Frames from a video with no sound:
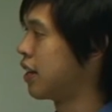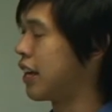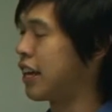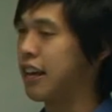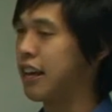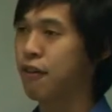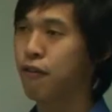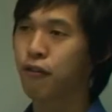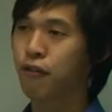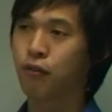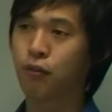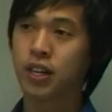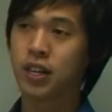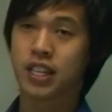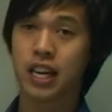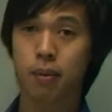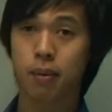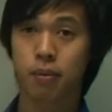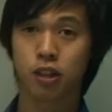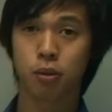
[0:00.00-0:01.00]
if we
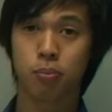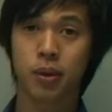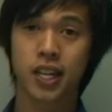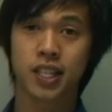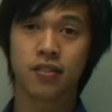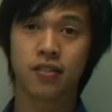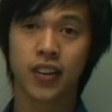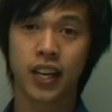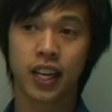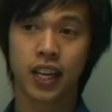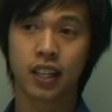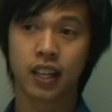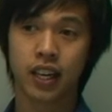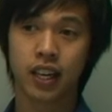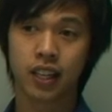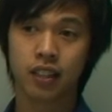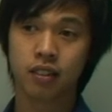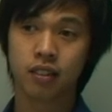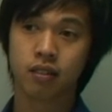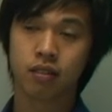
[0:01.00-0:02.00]
damage a passivating
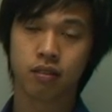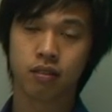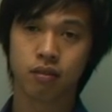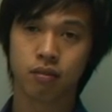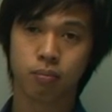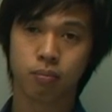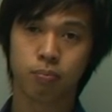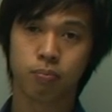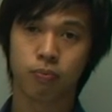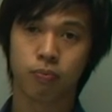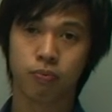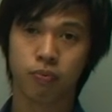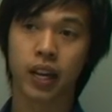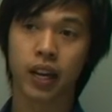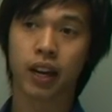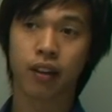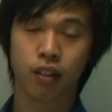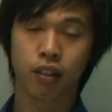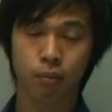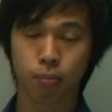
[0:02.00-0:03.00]
layer,
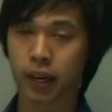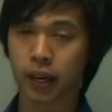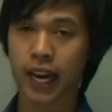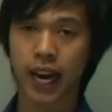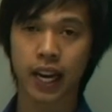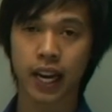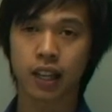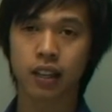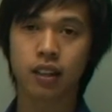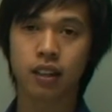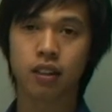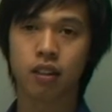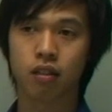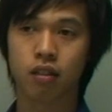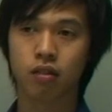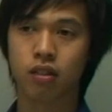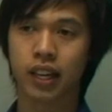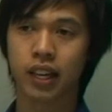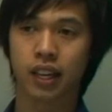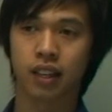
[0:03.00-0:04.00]
like mechanically,
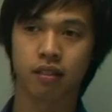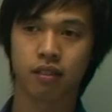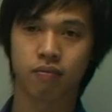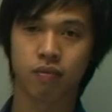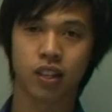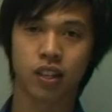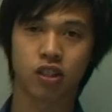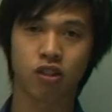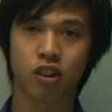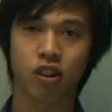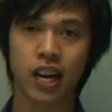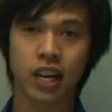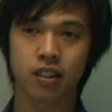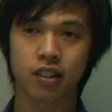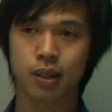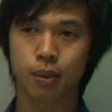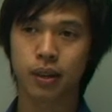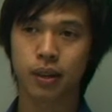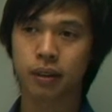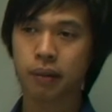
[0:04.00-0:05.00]
through like a strike or
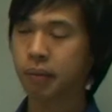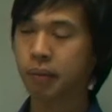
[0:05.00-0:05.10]
something,